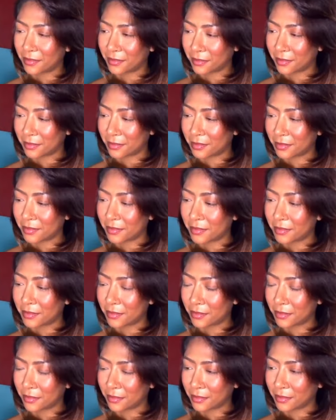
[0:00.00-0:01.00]

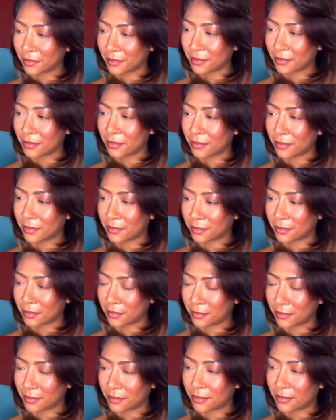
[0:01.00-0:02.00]

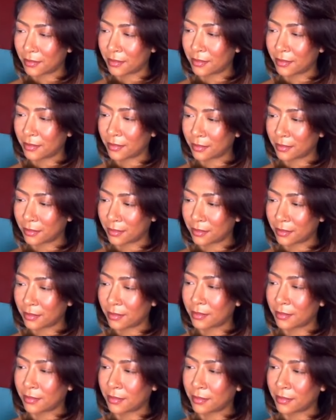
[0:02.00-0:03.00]

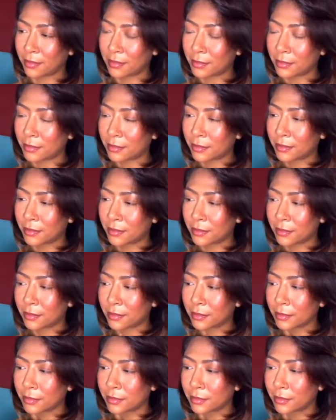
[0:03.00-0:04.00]

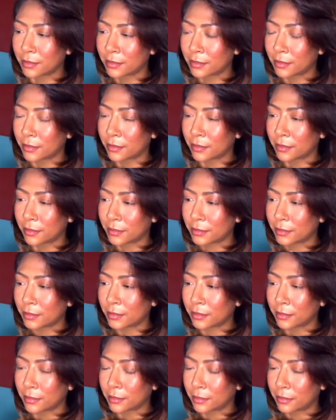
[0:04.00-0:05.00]

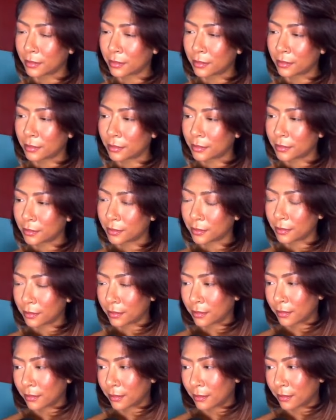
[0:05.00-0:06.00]

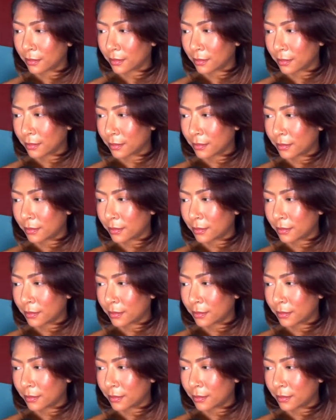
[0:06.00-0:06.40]
This person isn't speaking.